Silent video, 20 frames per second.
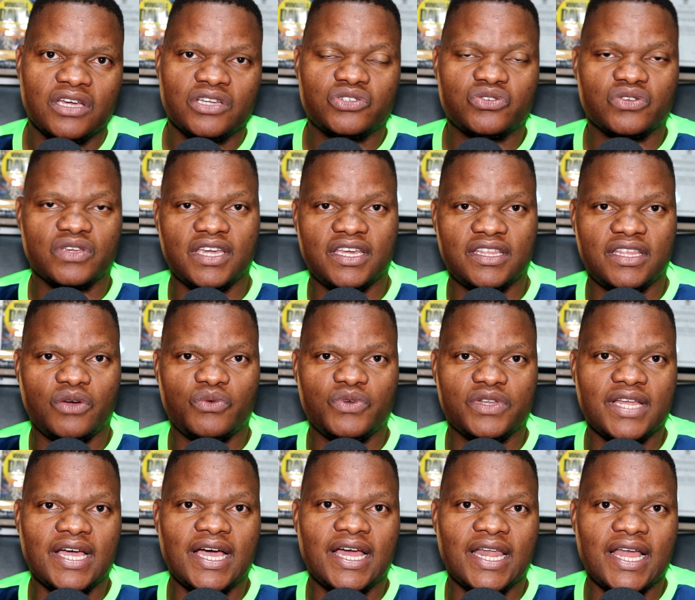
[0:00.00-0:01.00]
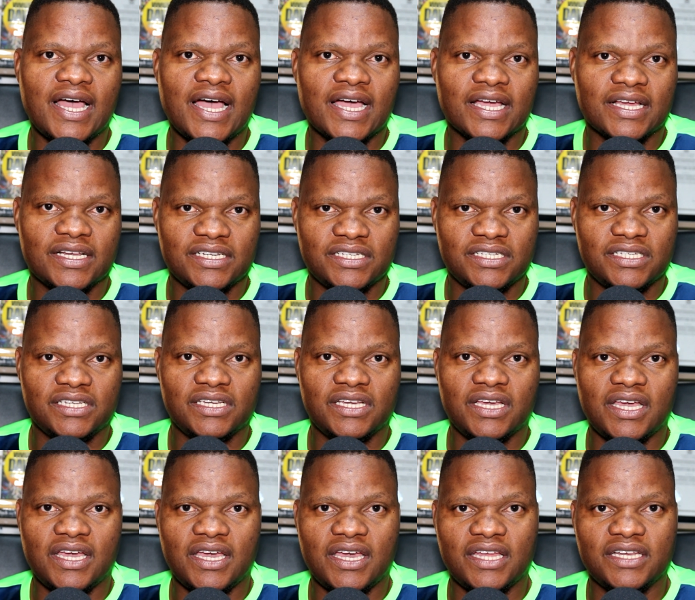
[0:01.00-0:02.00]
together with Al Ahly
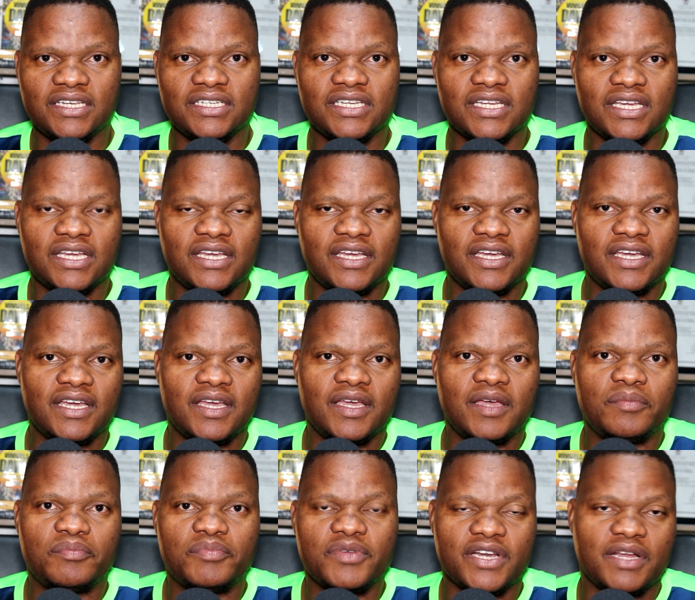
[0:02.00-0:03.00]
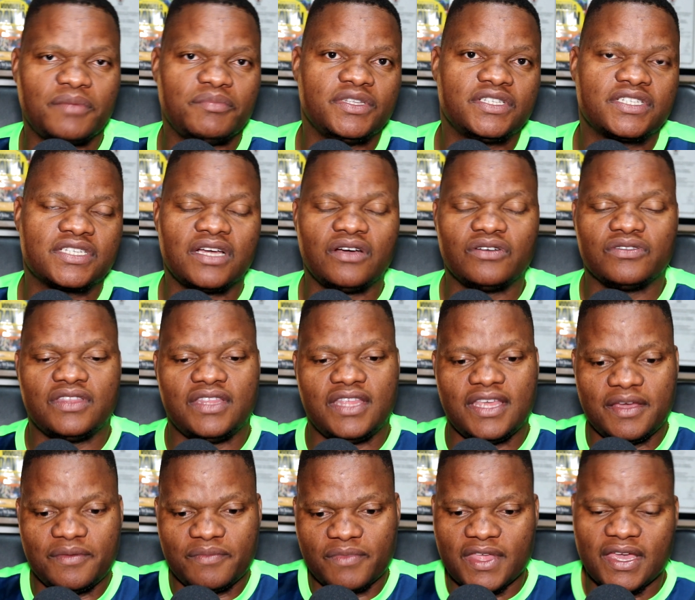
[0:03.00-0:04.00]
and Pyramids out
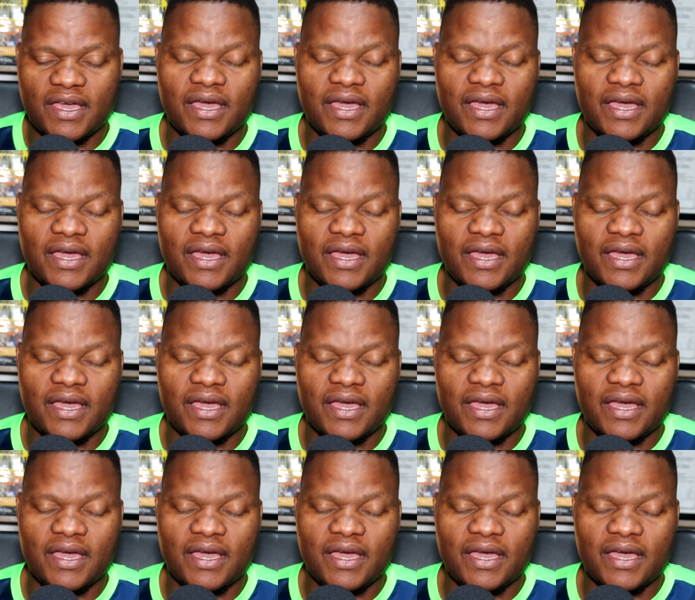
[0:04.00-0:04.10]
there,